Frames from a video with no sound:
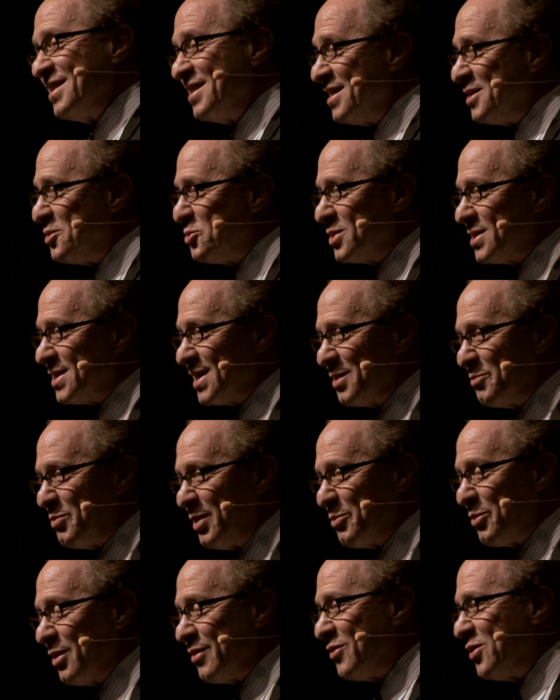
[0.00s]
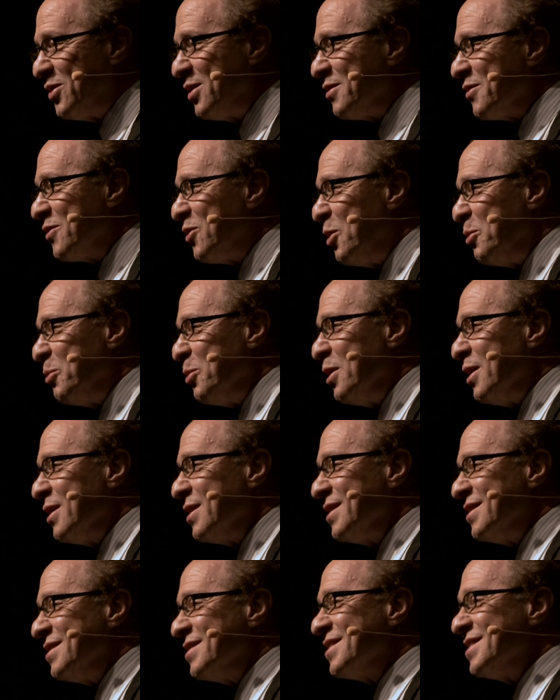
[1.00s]
Interesting that people have heard of COBOL
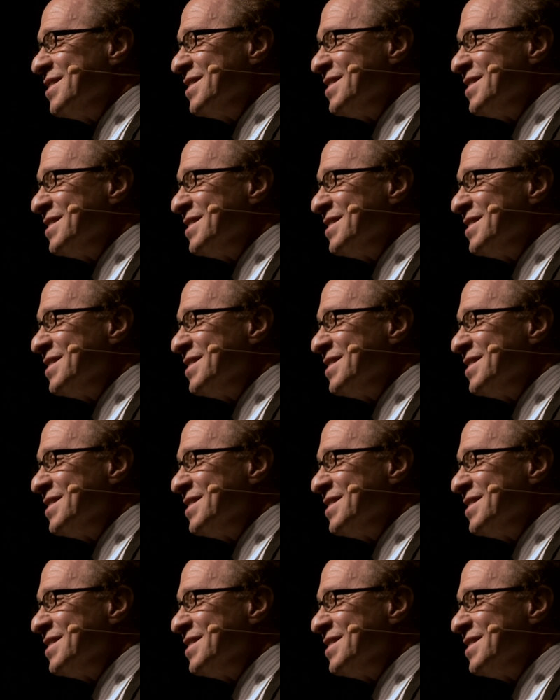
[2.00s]
here.